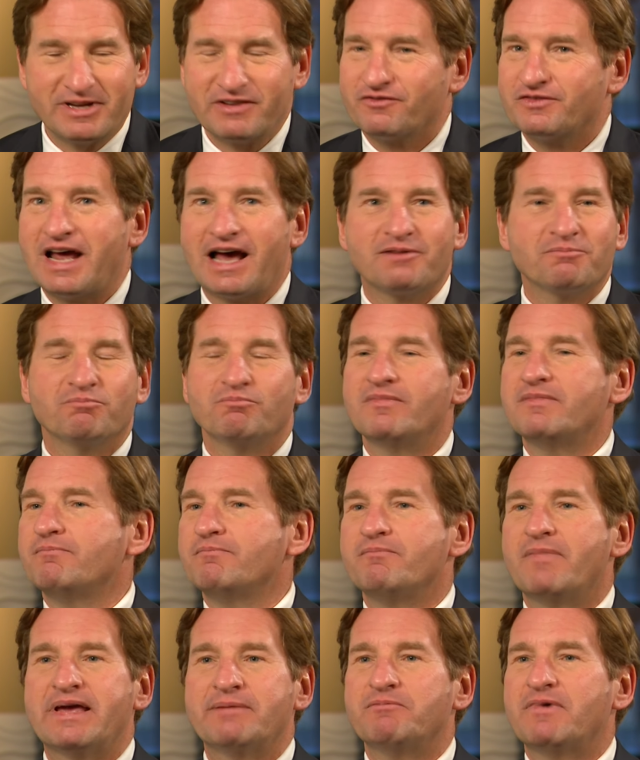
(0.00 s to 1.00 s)
if not
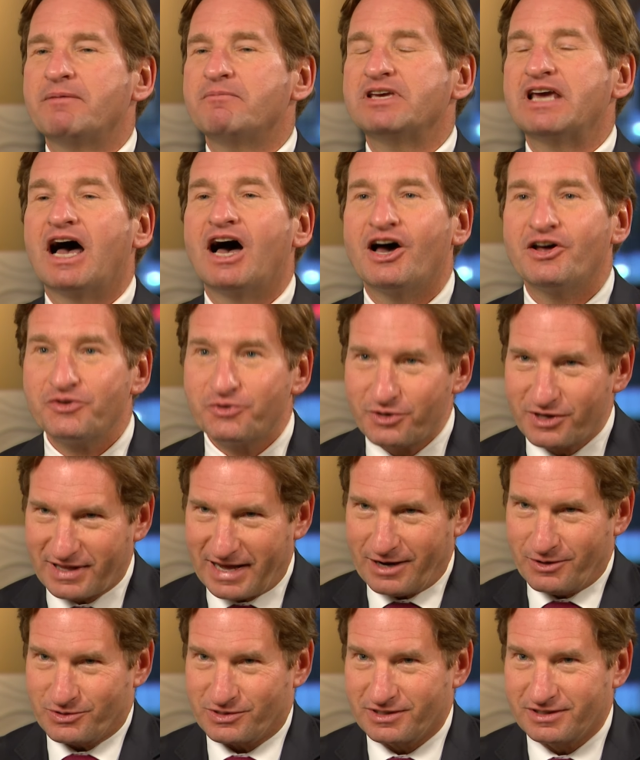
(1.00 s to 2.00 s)
maybe
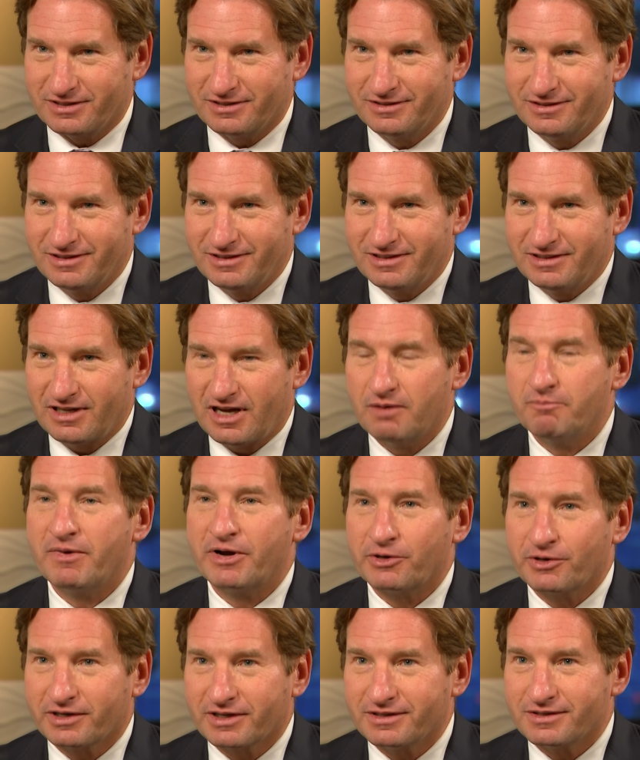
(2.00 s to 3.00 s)
100,000
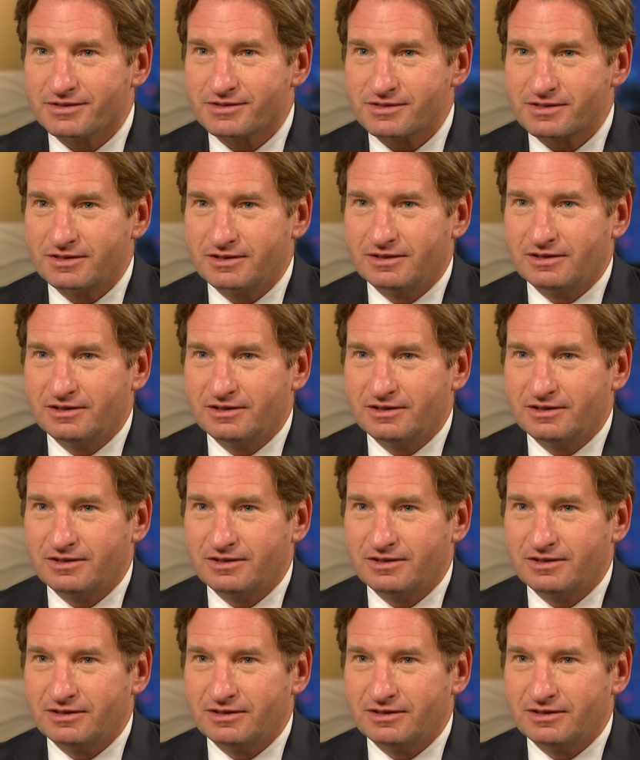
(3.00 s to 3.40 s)
Americans